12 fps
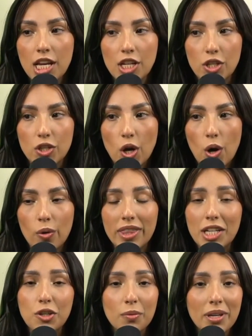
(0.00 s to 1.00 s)
So
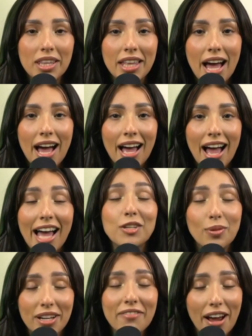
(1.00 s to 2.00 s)
they told me that at
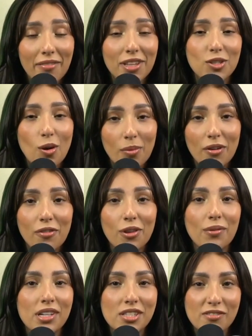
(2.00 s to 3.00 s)
25, they told me for the
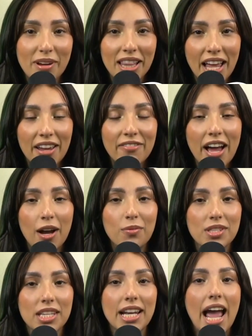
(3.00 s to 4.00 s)
rest of my life, I
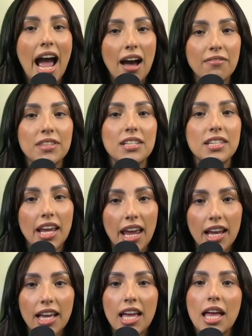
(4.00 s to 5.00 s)
was going to have to
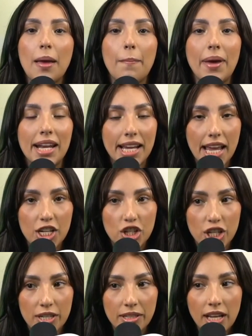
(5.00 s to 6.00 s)
take
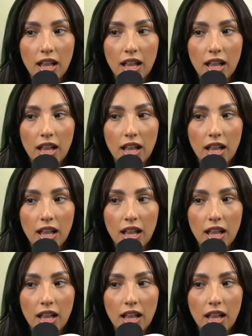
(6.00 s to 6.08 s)
medication.